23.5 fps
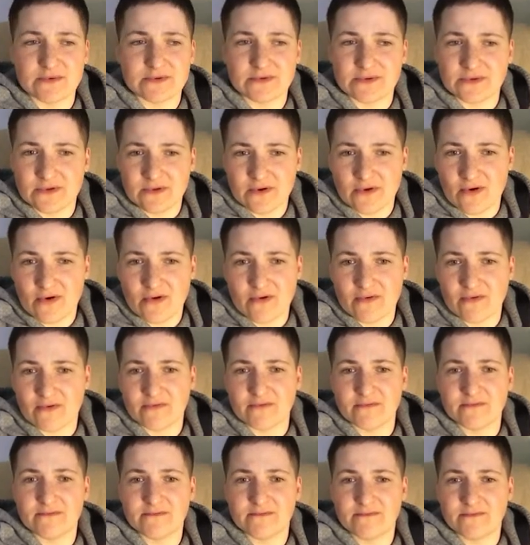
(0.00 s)
would know
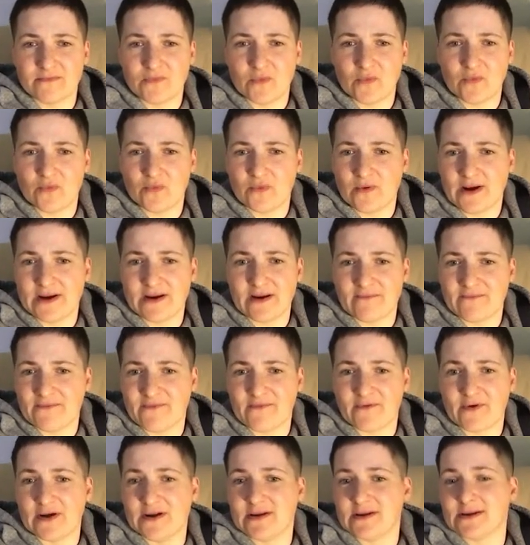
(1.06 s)
right up
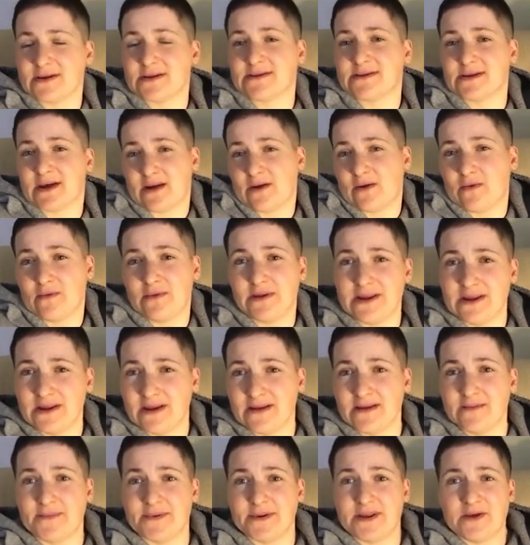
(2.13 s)
front because I don't need
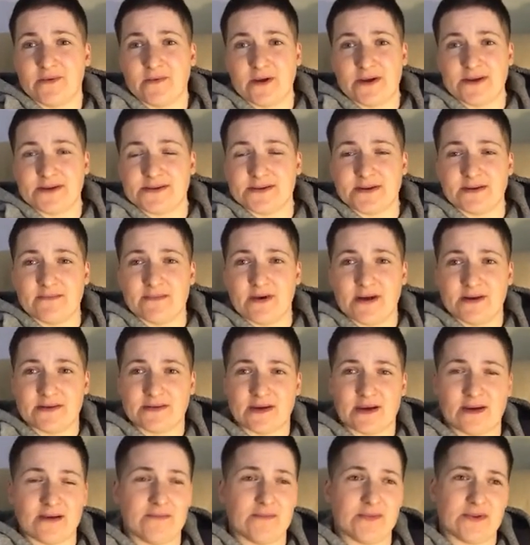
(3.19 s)
anybody wasting my
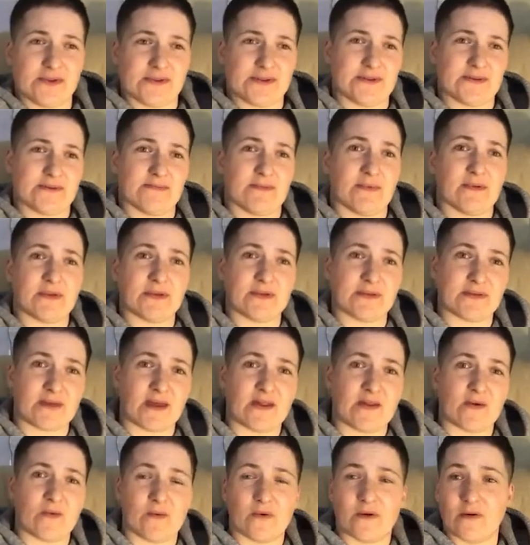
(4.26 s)
time just as much as I
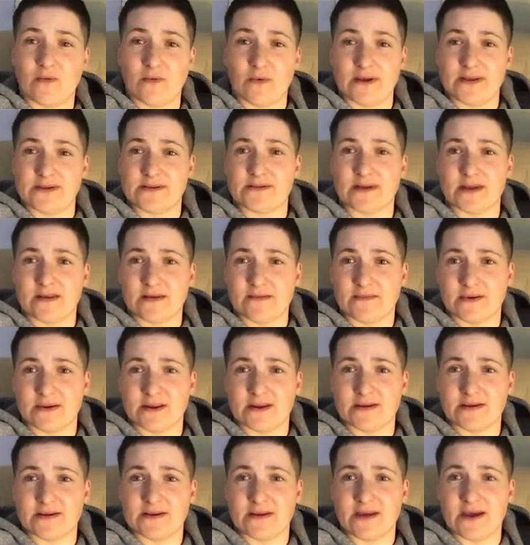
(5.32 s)
don't want to waste
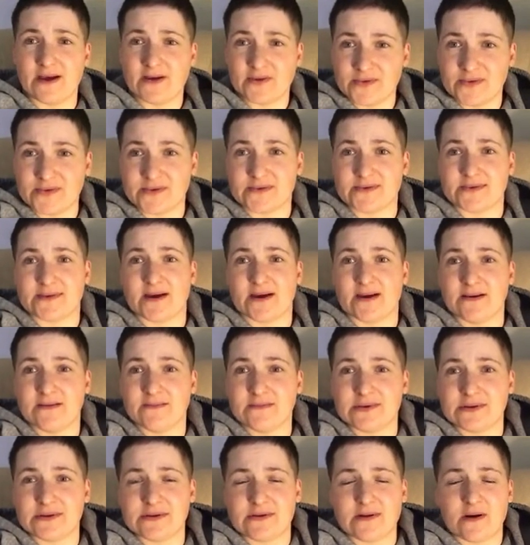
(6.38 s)
anybody else's time.
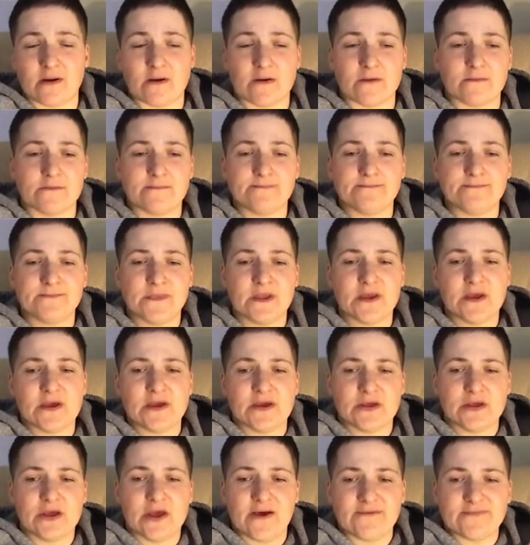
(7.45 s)
So
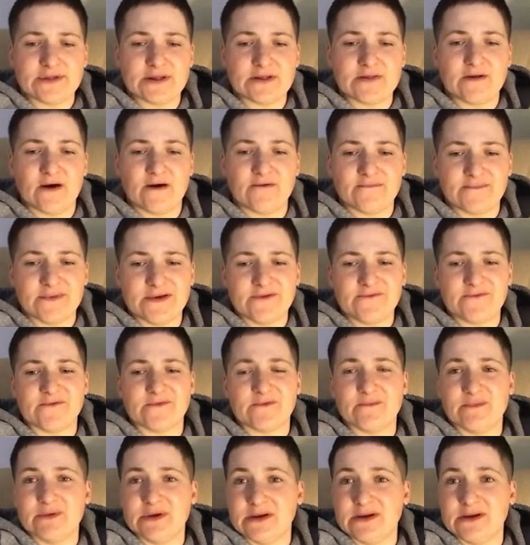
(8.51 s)
you have to love me for
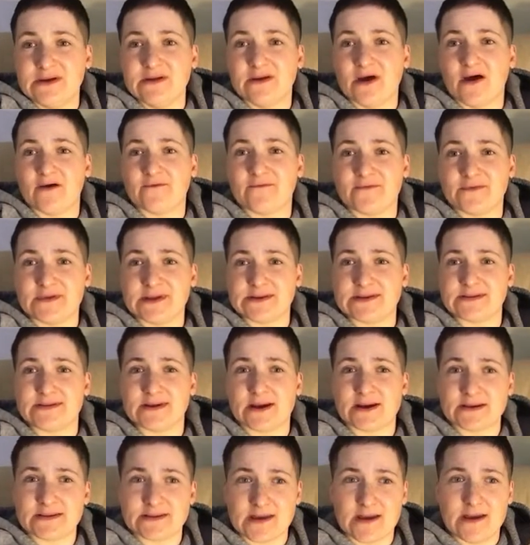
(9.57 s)
me, not for the
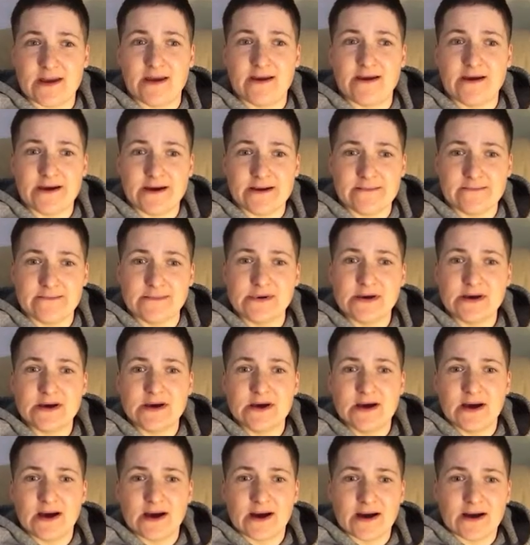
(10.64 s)
sex I am.
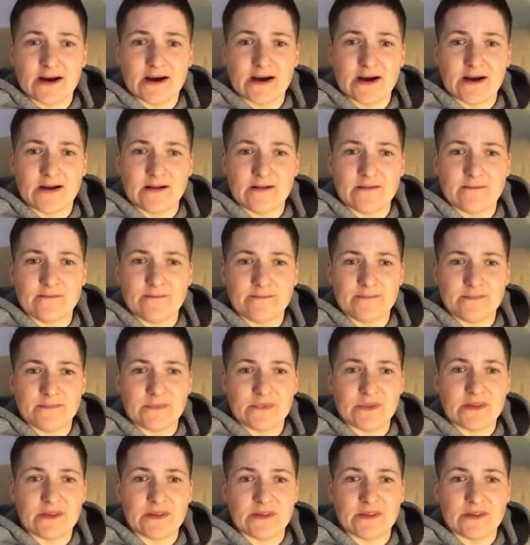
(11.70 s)
Um,